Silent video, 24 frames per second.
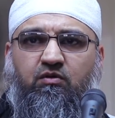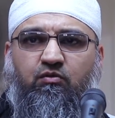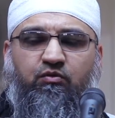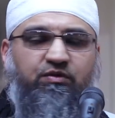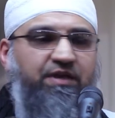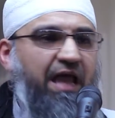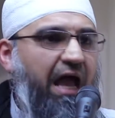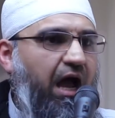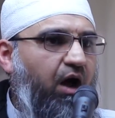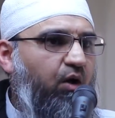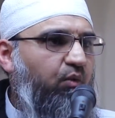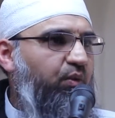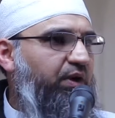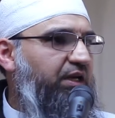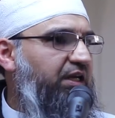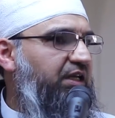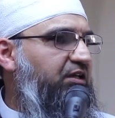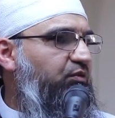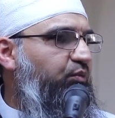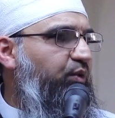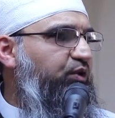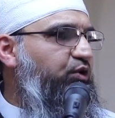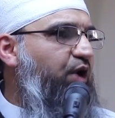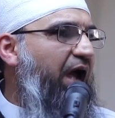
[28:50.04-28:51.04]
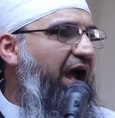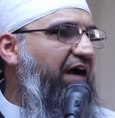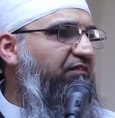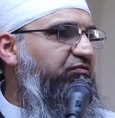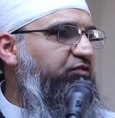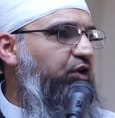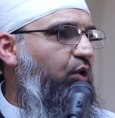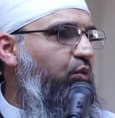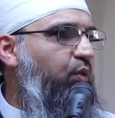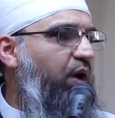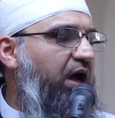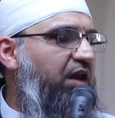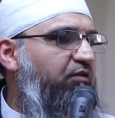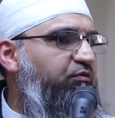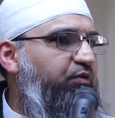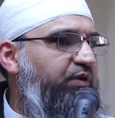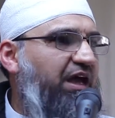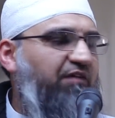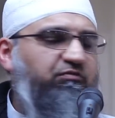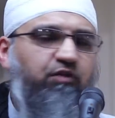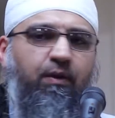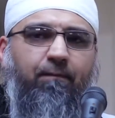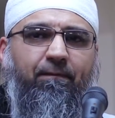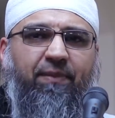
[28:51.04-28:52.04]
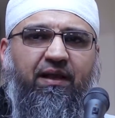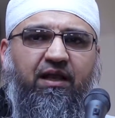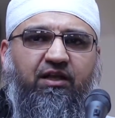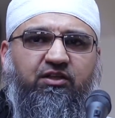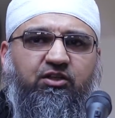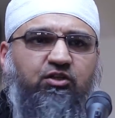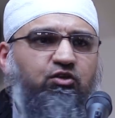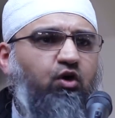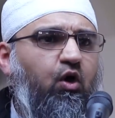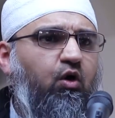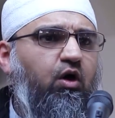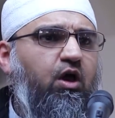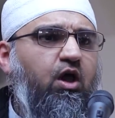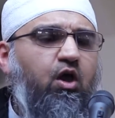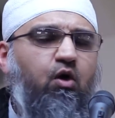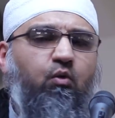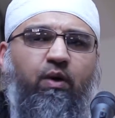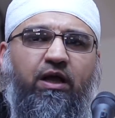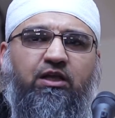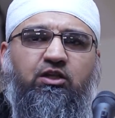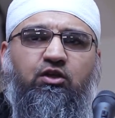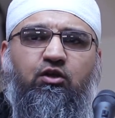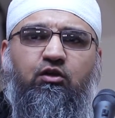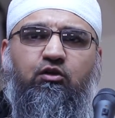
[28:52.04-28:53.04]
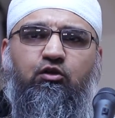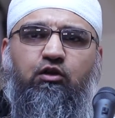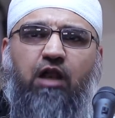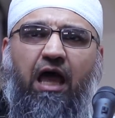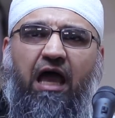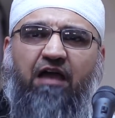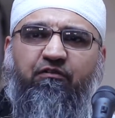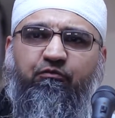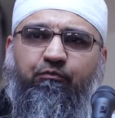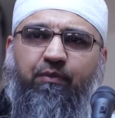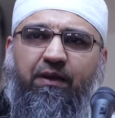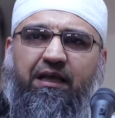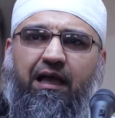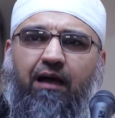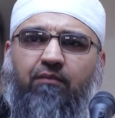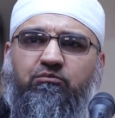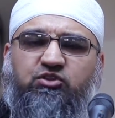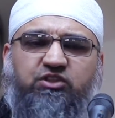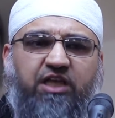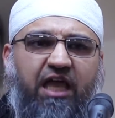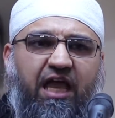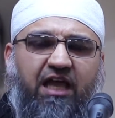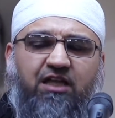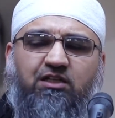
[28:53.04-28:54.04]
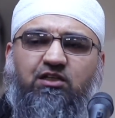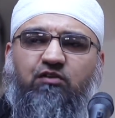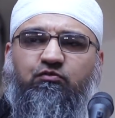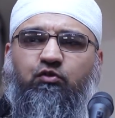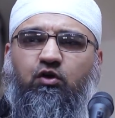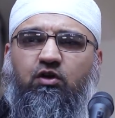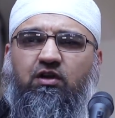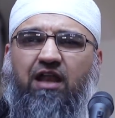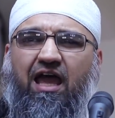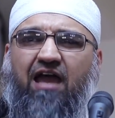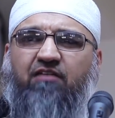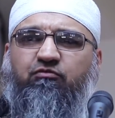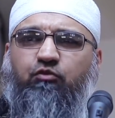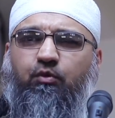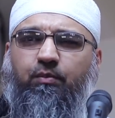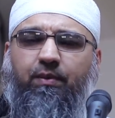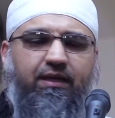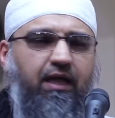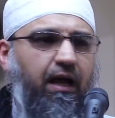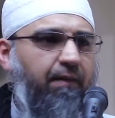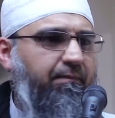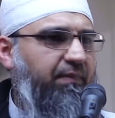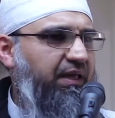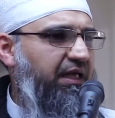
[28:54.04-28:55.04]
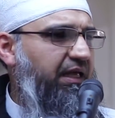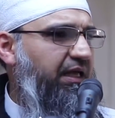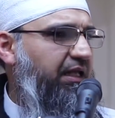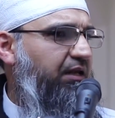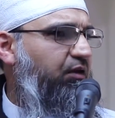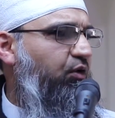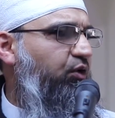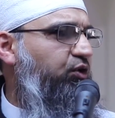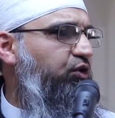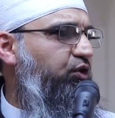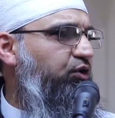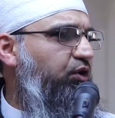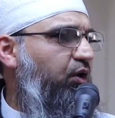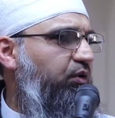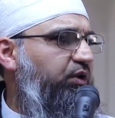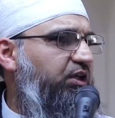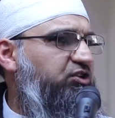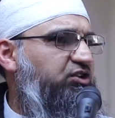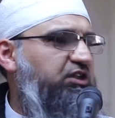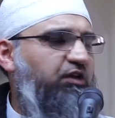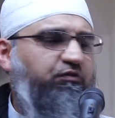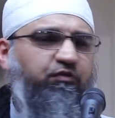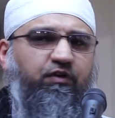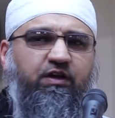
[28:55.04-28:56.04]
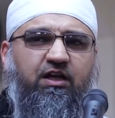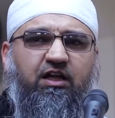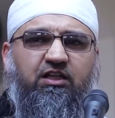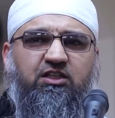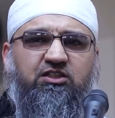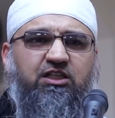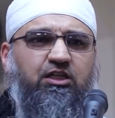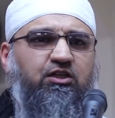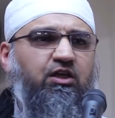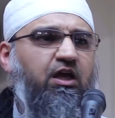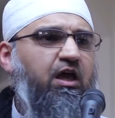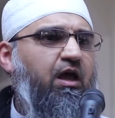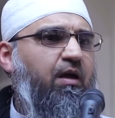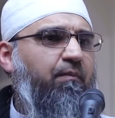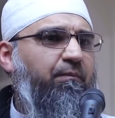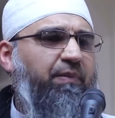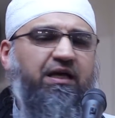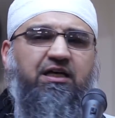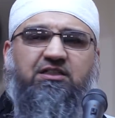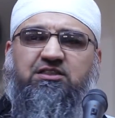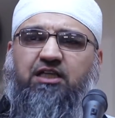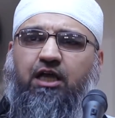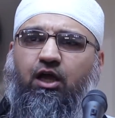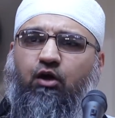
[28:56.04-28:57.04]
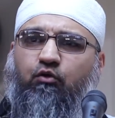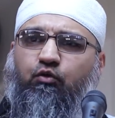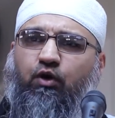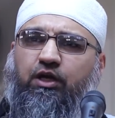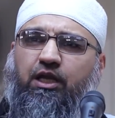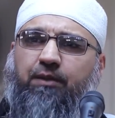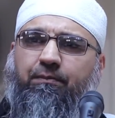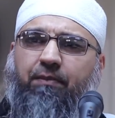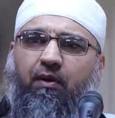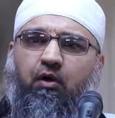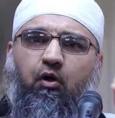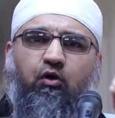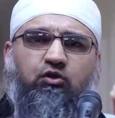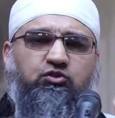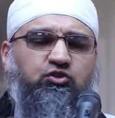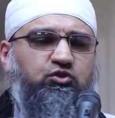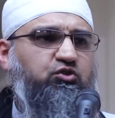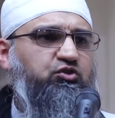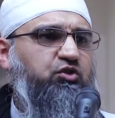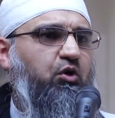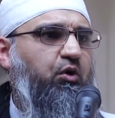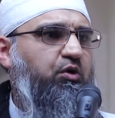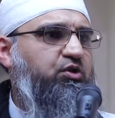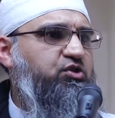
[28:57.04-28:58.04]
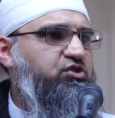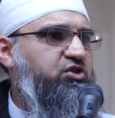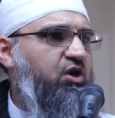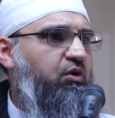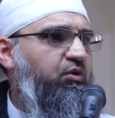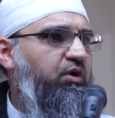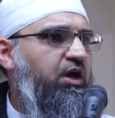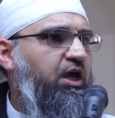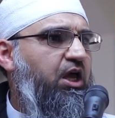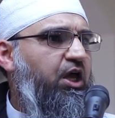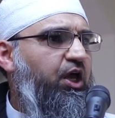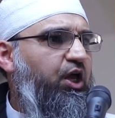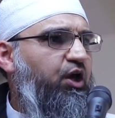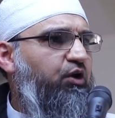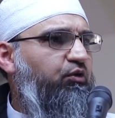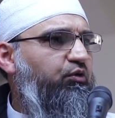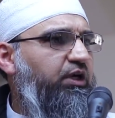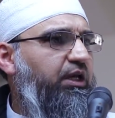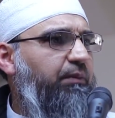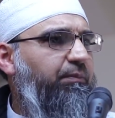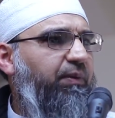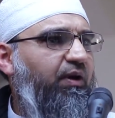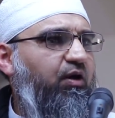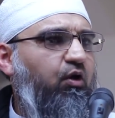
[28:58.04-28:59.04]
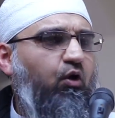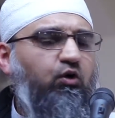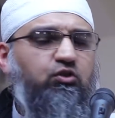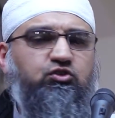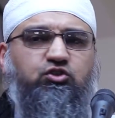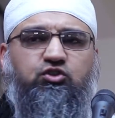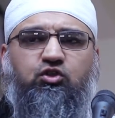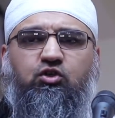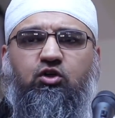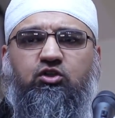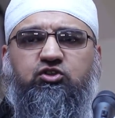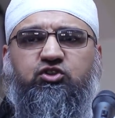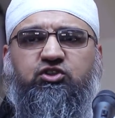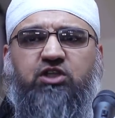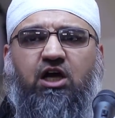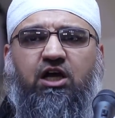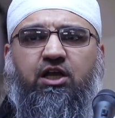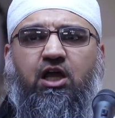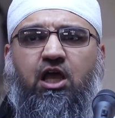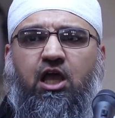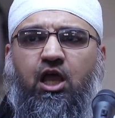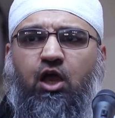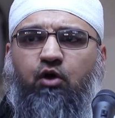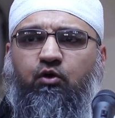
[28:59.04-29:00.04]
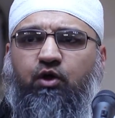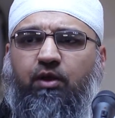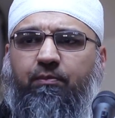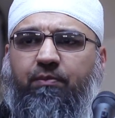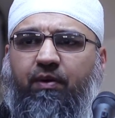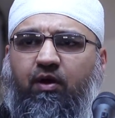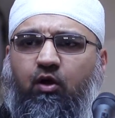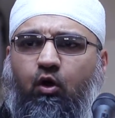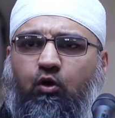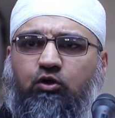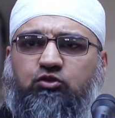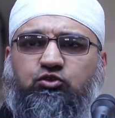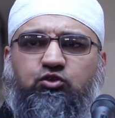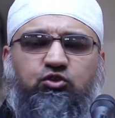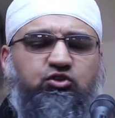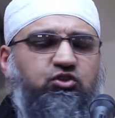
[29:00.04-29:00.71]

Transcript: Now, when you have the wealth, when you have the ability, not when life becomes the end of your life, you become ill or you know there's difficulty, then because it already belongs to so-and-so. It already belongs to your son. It already belongs to